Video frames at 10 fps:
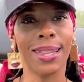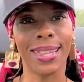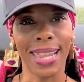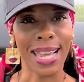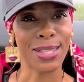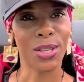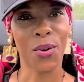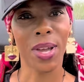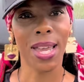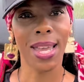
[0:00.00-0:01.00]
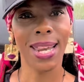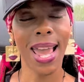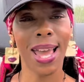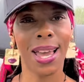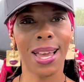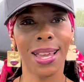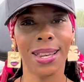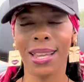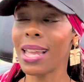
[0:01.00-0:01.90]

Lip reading: let's go in and